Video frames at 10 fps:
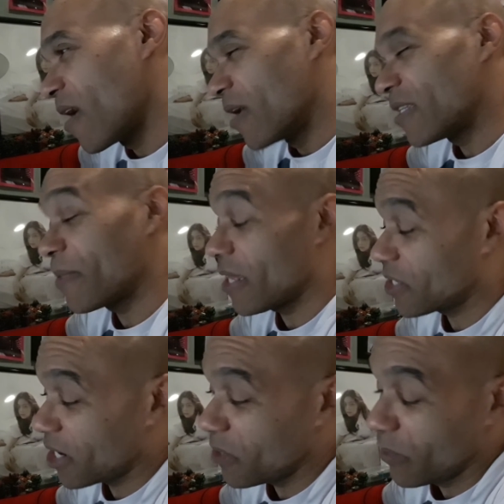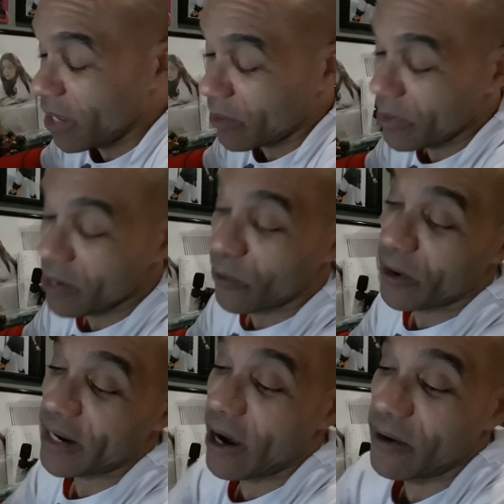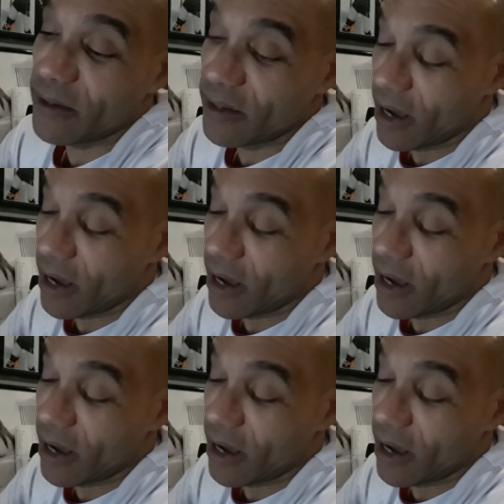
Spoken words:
See, but that's good. Like when you work out